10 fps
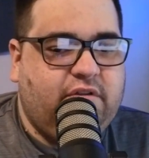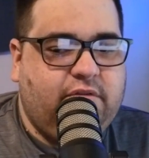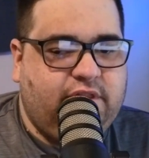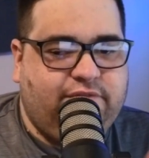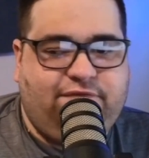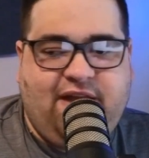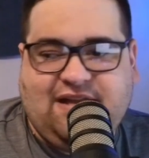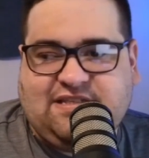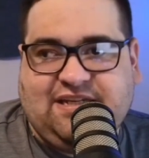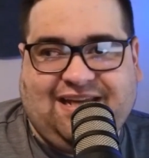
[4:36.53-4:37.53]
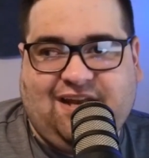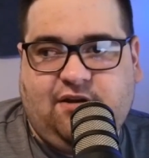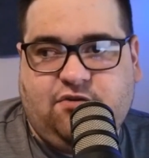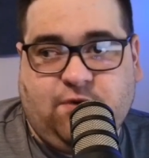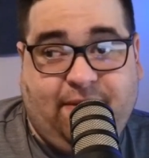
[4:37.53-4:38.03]
the fans to get
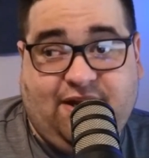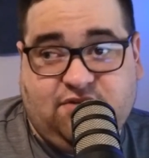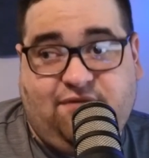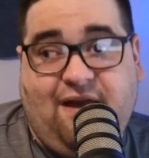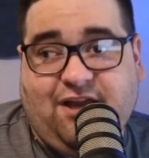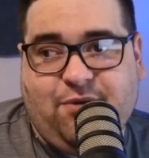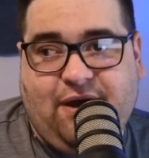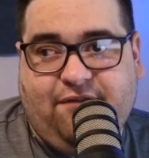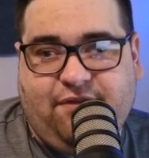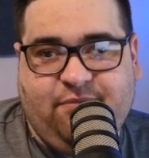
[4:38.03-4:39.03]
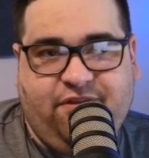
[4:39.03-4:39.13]
tremendous value out of them,